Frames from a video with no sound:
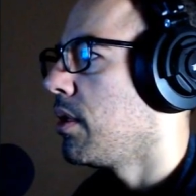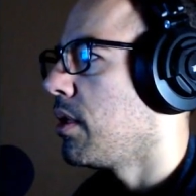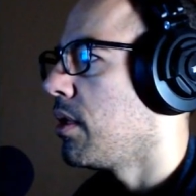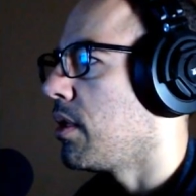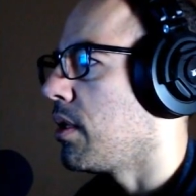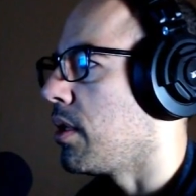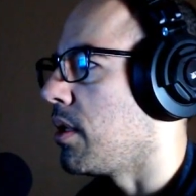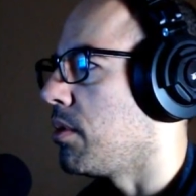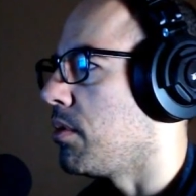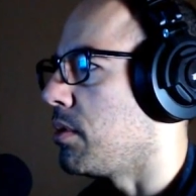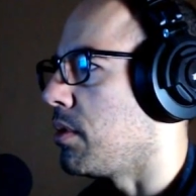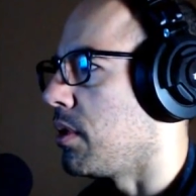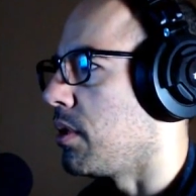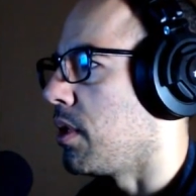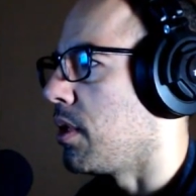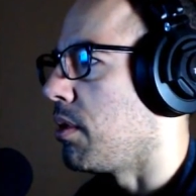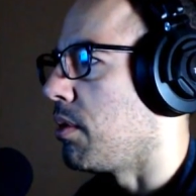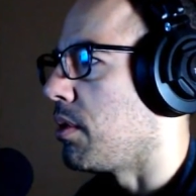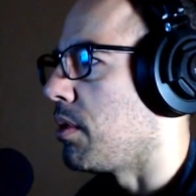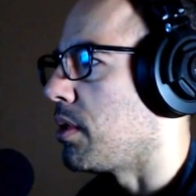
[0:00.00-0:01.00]
Who's
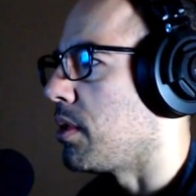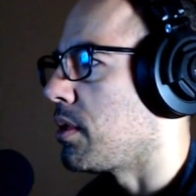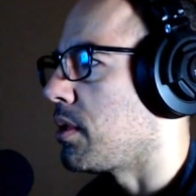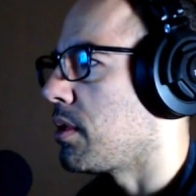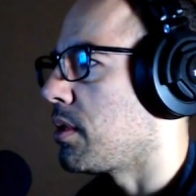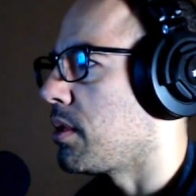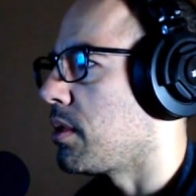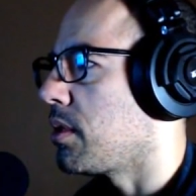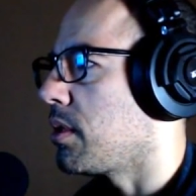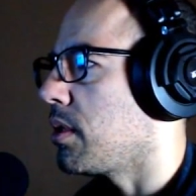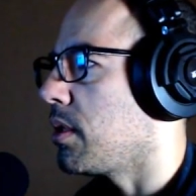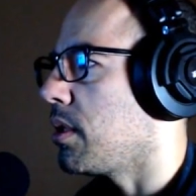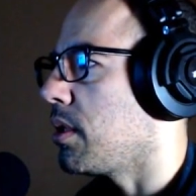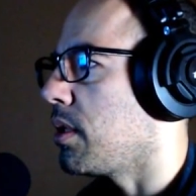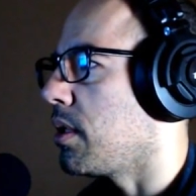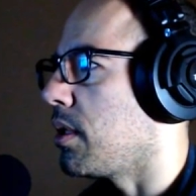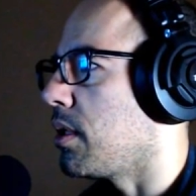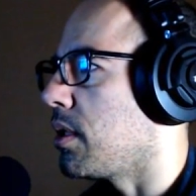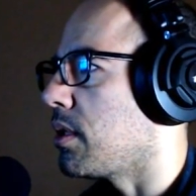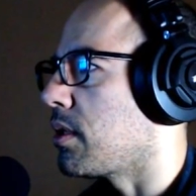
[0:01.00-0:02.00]
lowest? Let's go
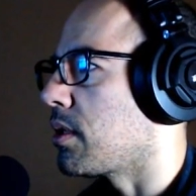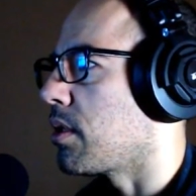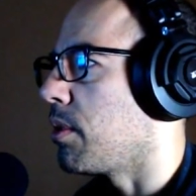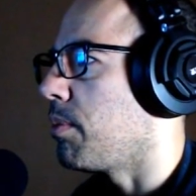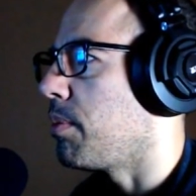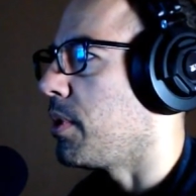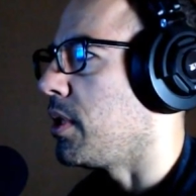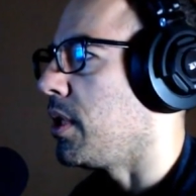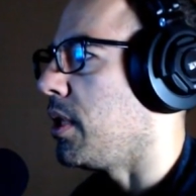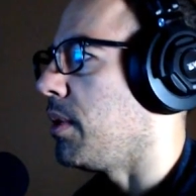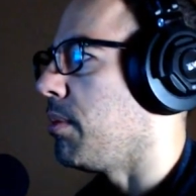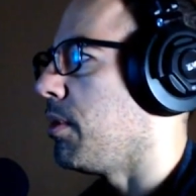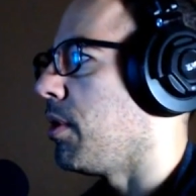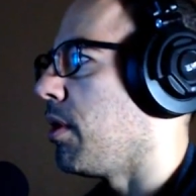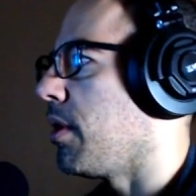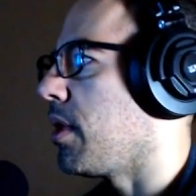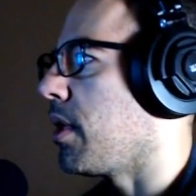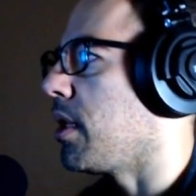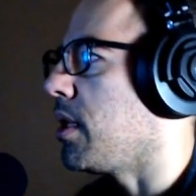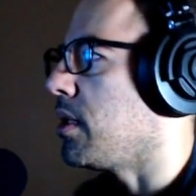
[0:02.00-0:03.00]
Panebo. I think
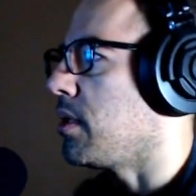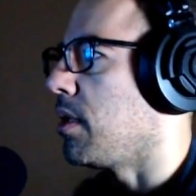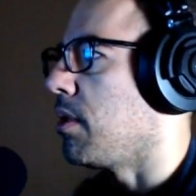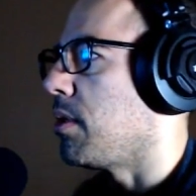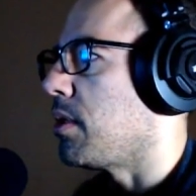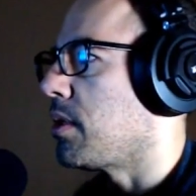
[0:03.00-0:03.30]
he's lowest.